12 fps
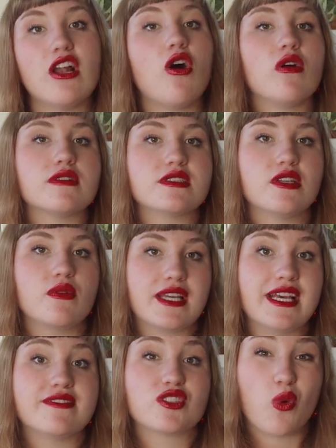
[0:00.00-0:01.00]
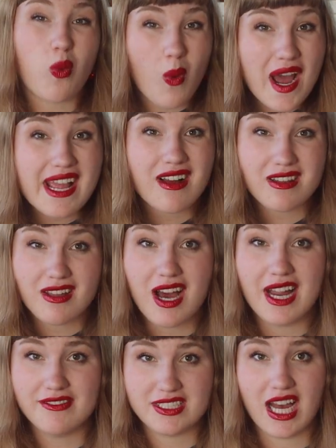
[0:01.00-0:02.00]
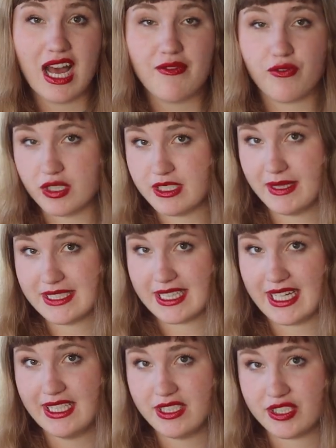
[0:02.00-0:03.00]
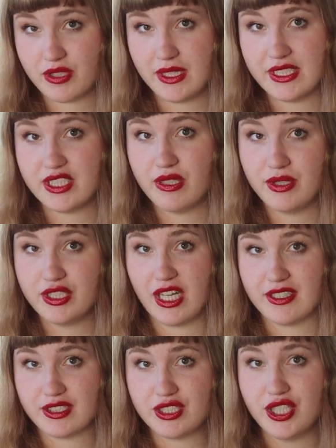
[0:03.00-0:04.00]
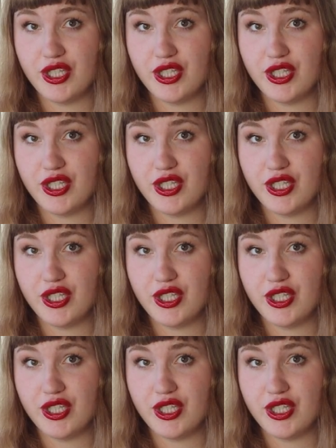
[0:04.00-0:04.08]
It also gives quite a lot of time for domestic industries to adjust